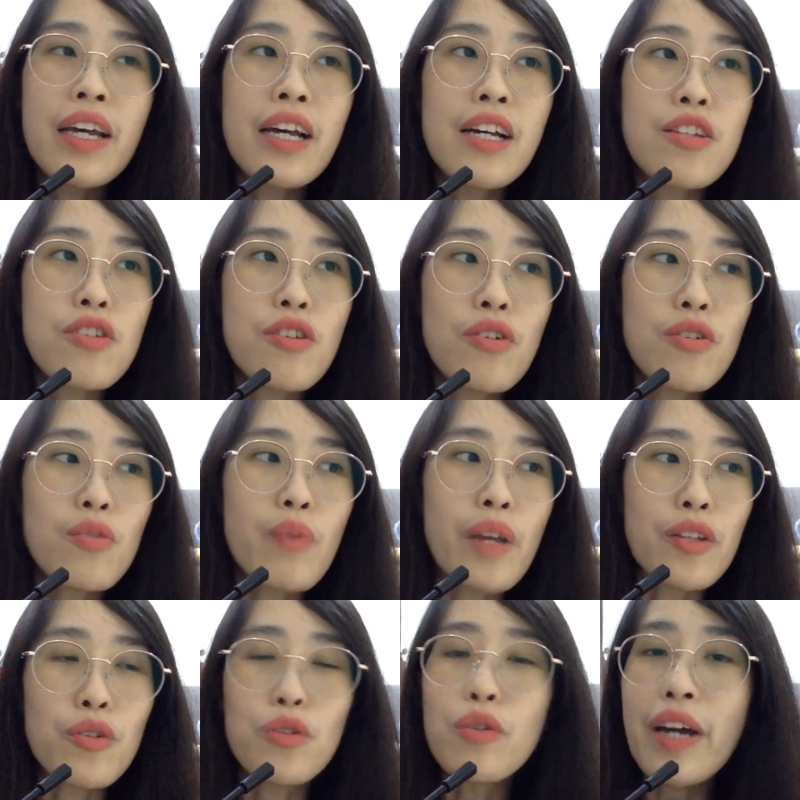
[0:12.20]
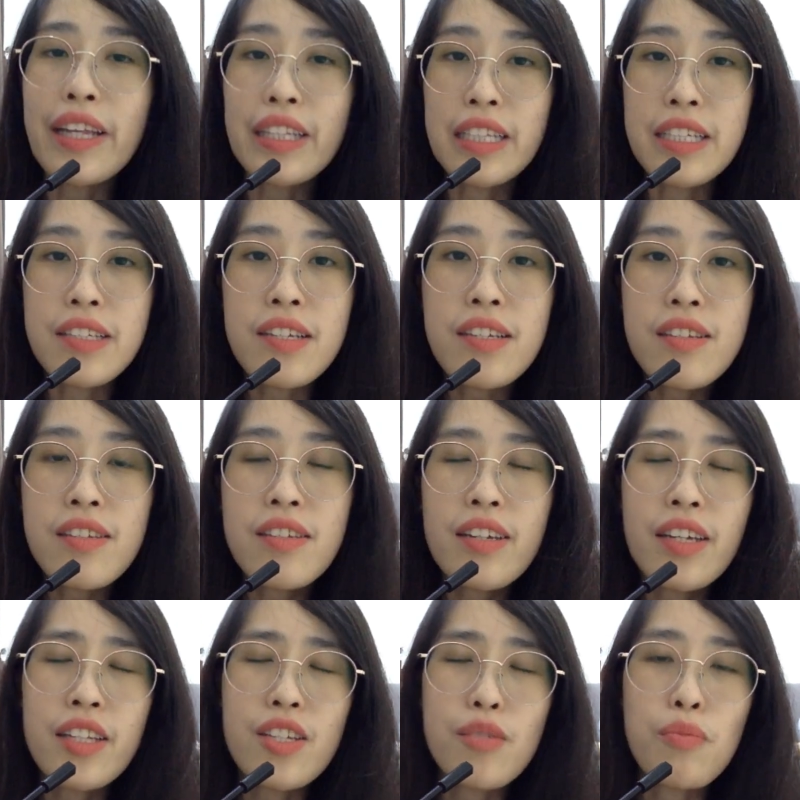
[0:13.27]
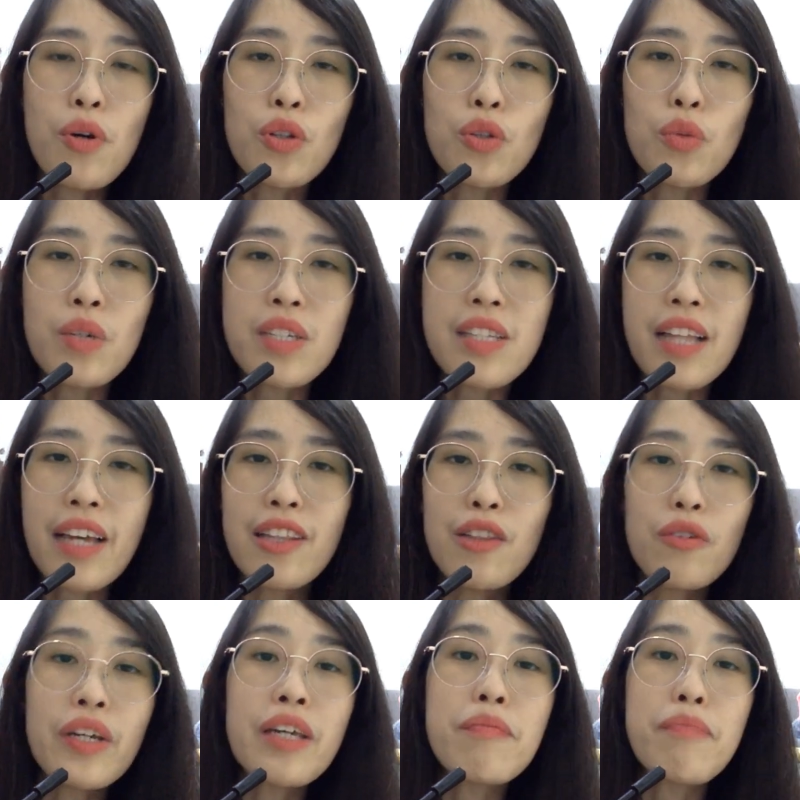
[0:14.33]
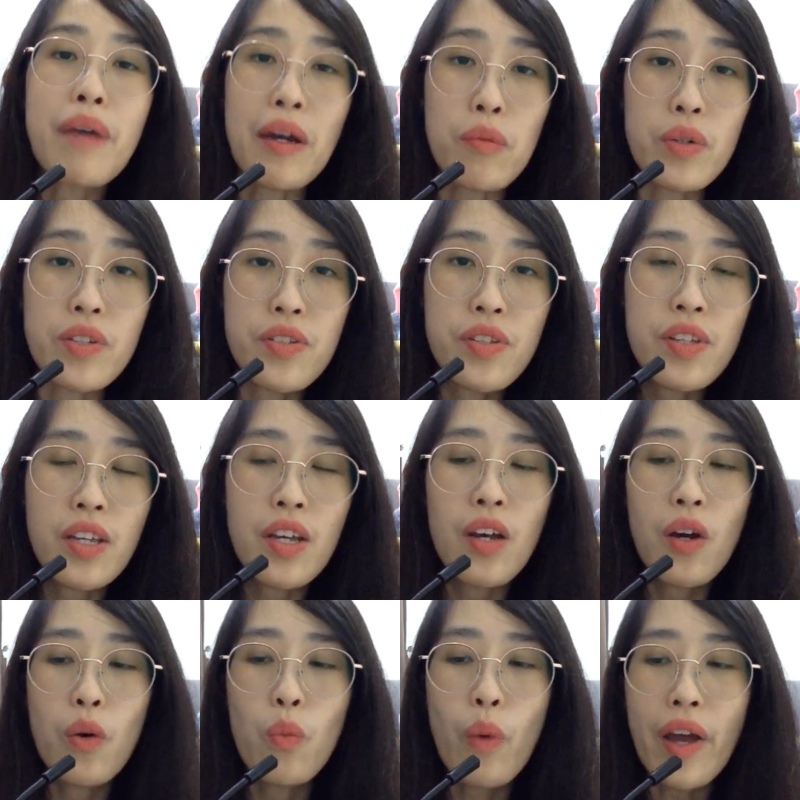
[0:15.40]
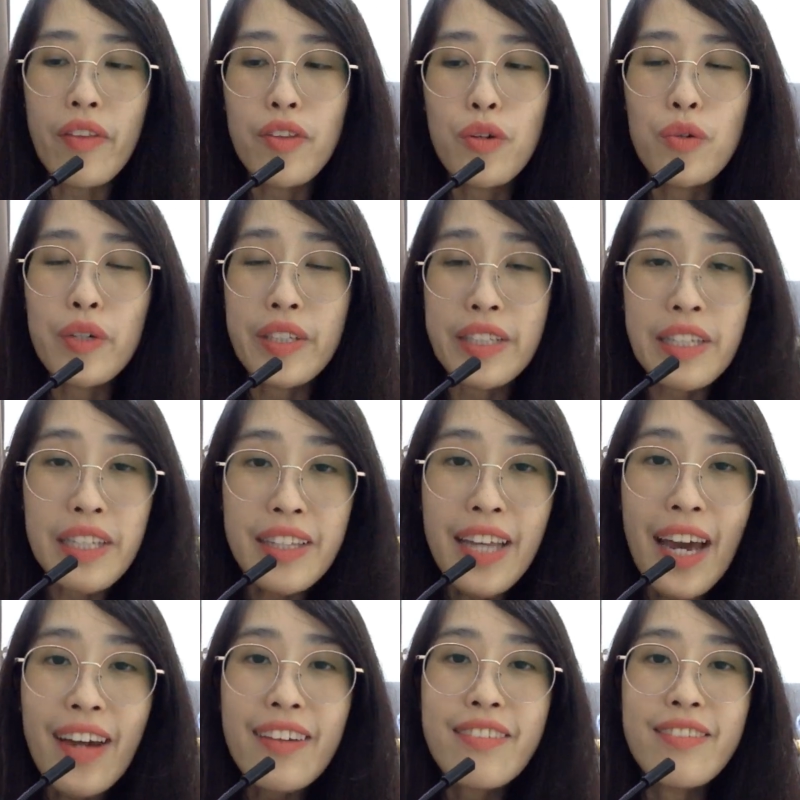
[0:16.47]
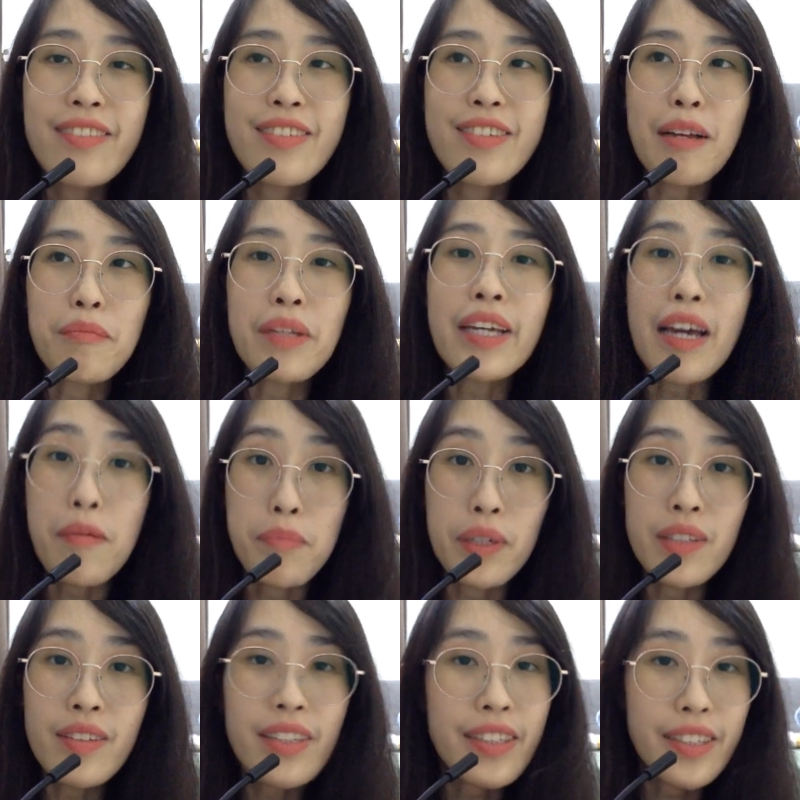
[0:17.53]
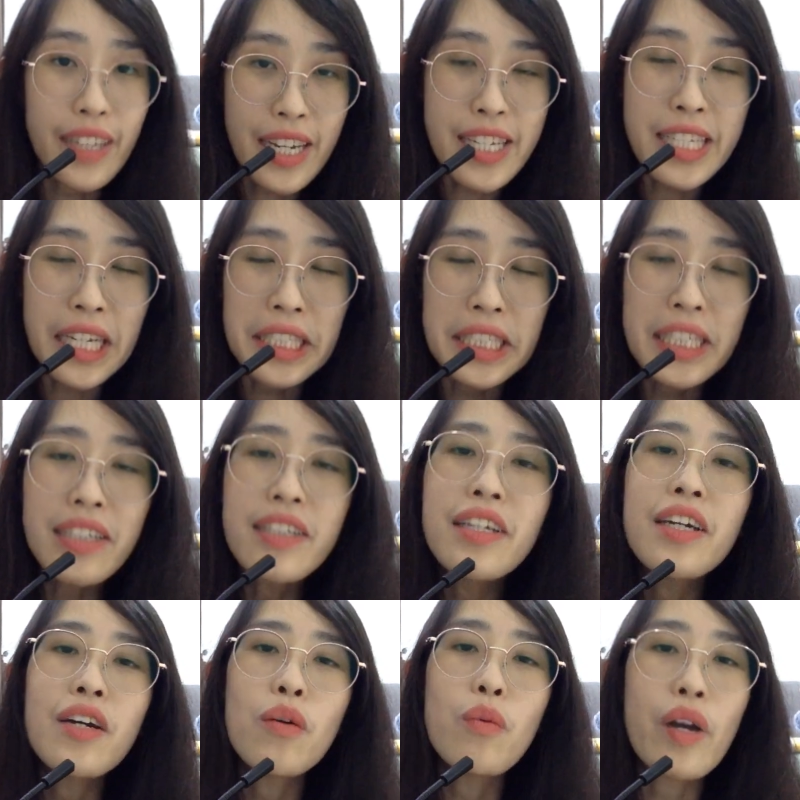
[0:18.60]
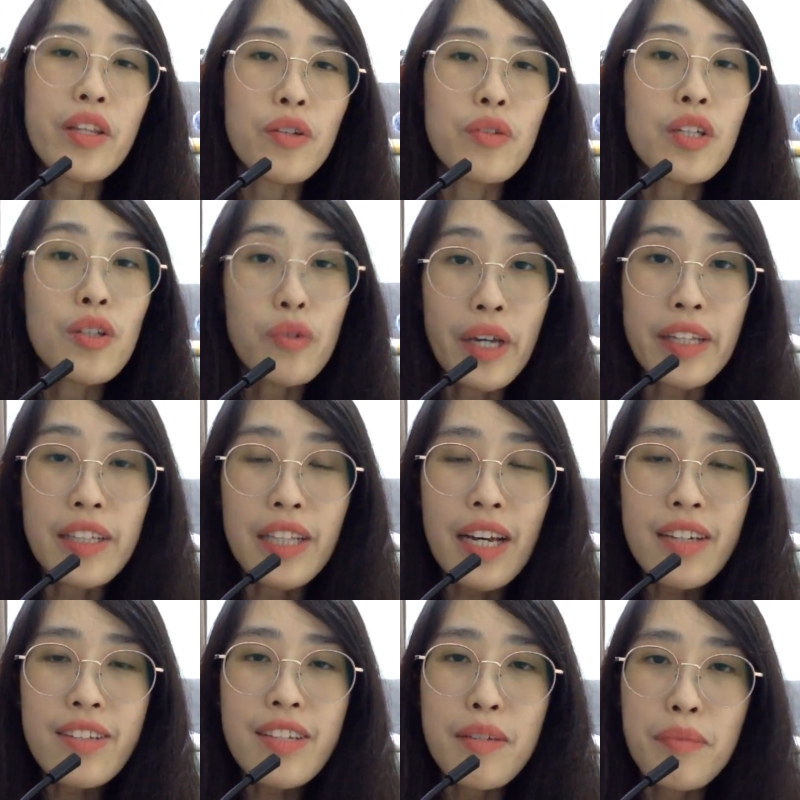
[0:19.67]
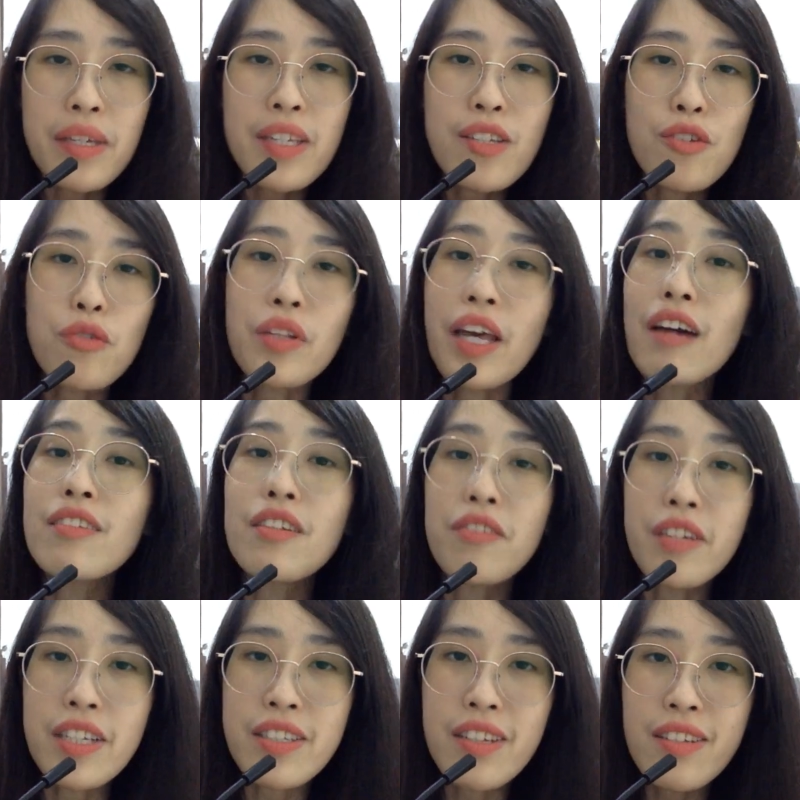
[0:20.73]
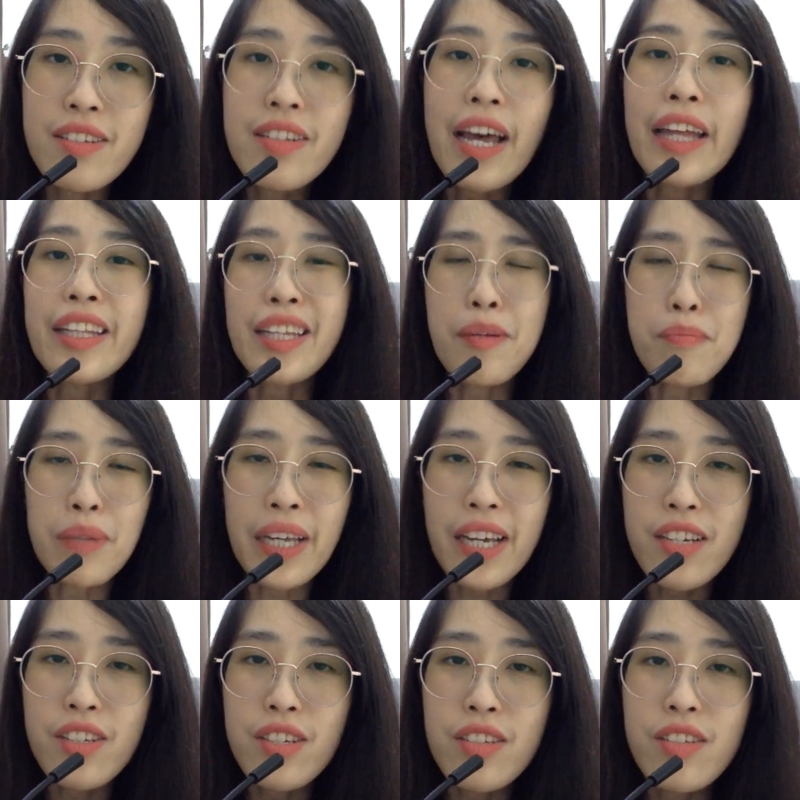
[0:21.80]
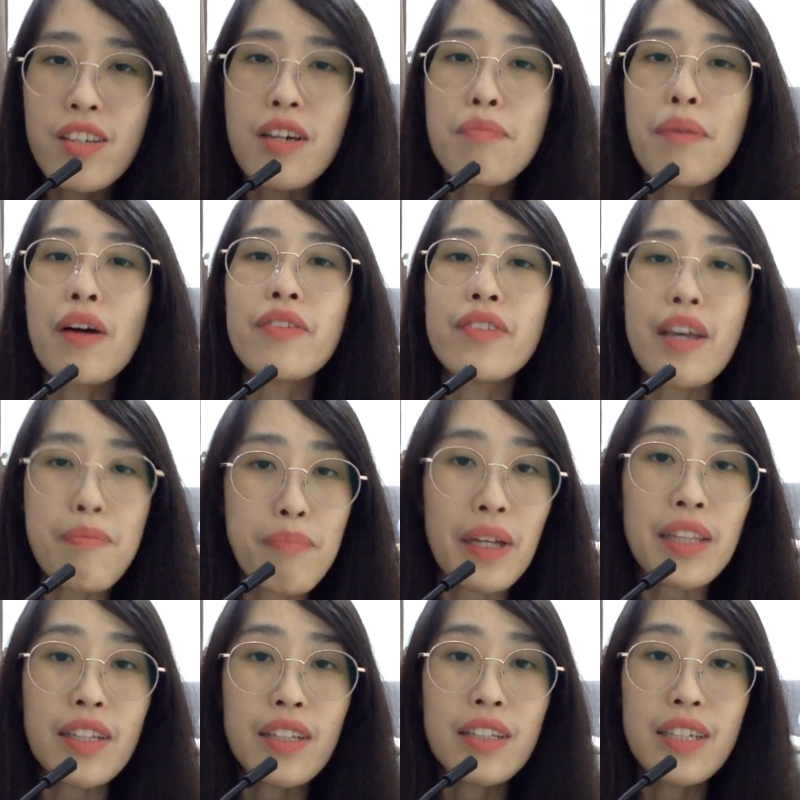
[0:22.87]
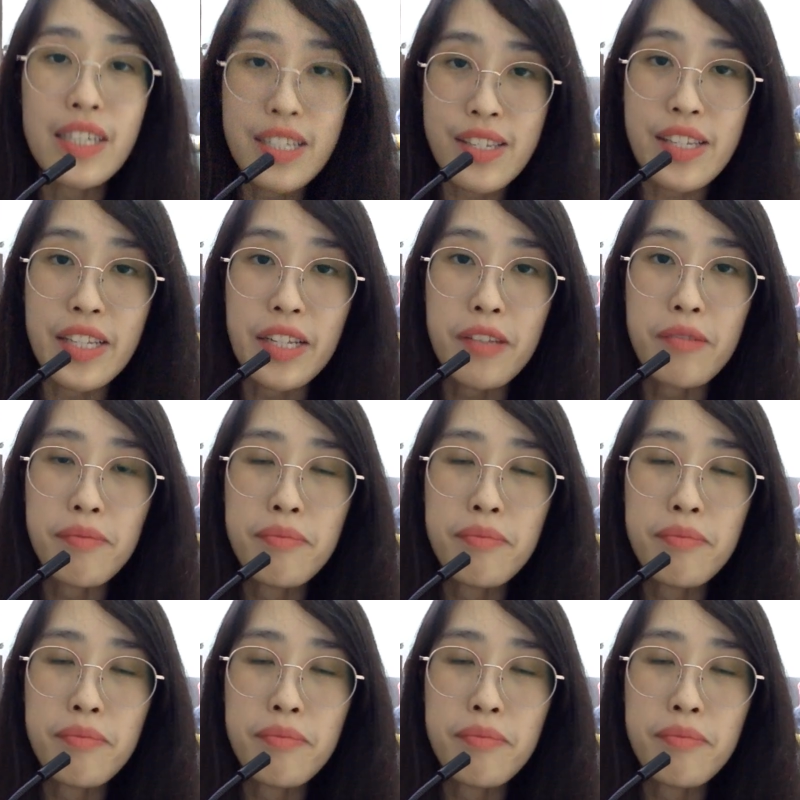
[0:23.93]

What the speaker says: So when you do analysis, it is more towards like looking backwards. When you detect something happen in the case study, when you need to analyze, it means to tell the reasons and implications about that particular incident.